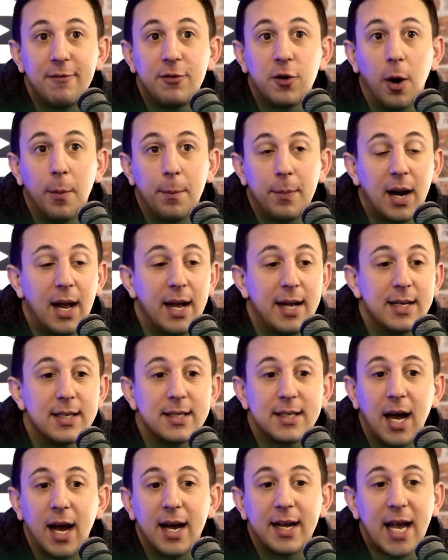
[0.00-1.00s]
got players
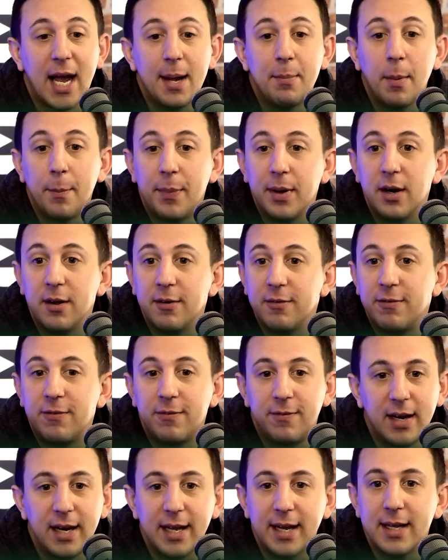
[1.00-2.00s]
that are capable of
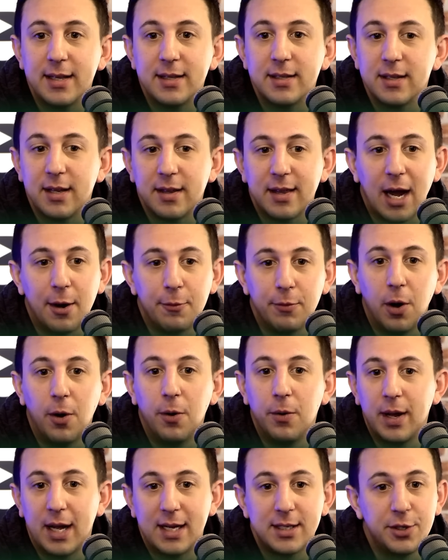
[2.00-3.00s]
filling in that
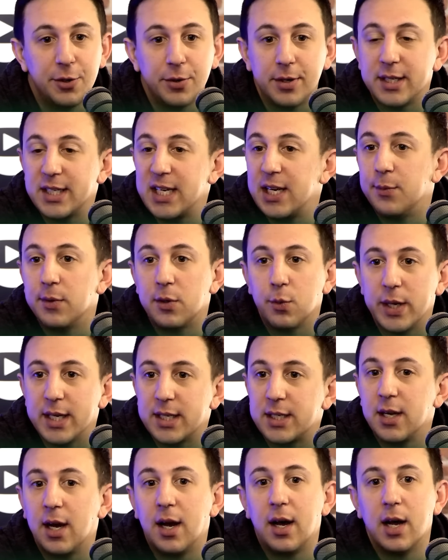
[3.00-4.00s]
role, as you can see with
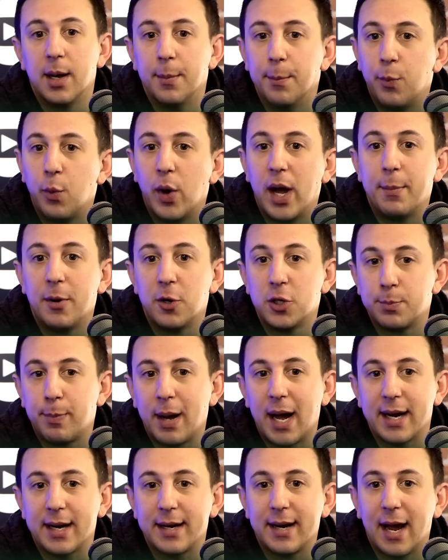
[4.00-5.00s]
Wissa and Mbeumo's
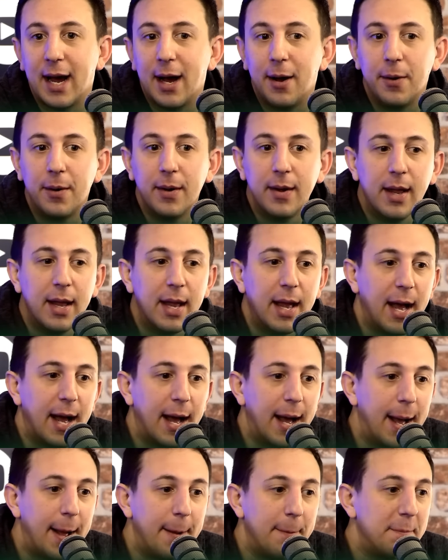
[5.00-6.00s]
back now.
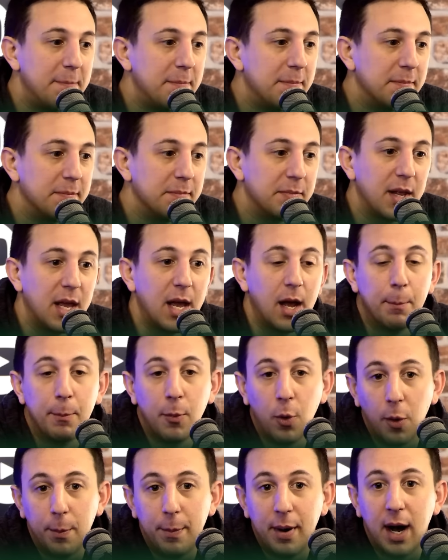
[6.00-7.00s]
Um,
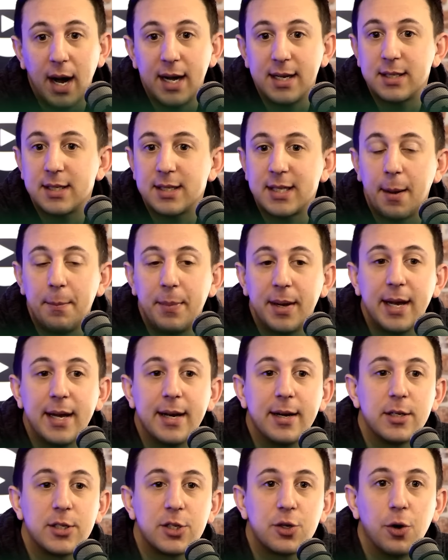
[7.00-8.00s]
more pies stepping
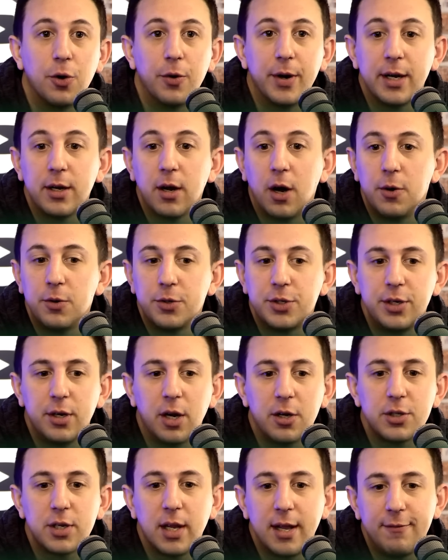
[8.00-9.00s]
in and scoring goals, you
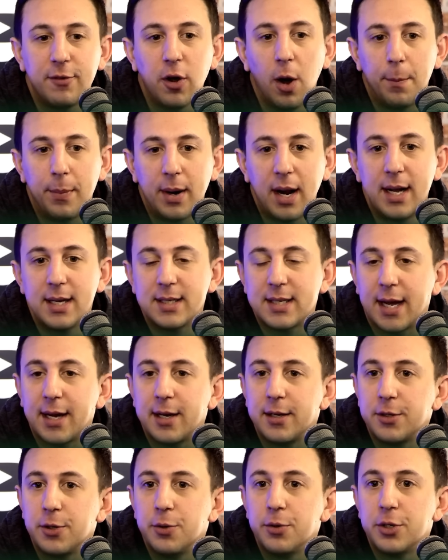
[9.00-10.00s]
know. So they've got players that
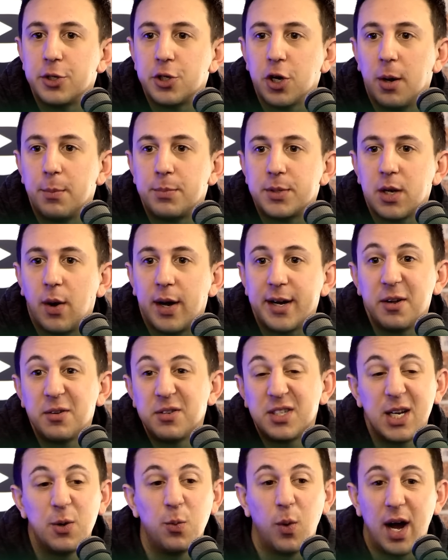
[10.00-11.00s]
can do the job. So I don't
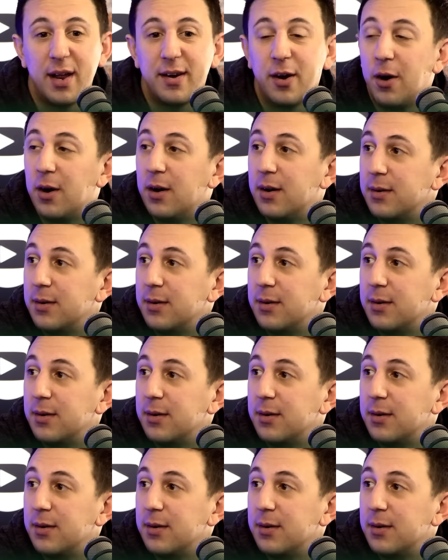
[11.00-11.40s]
mm. see why not.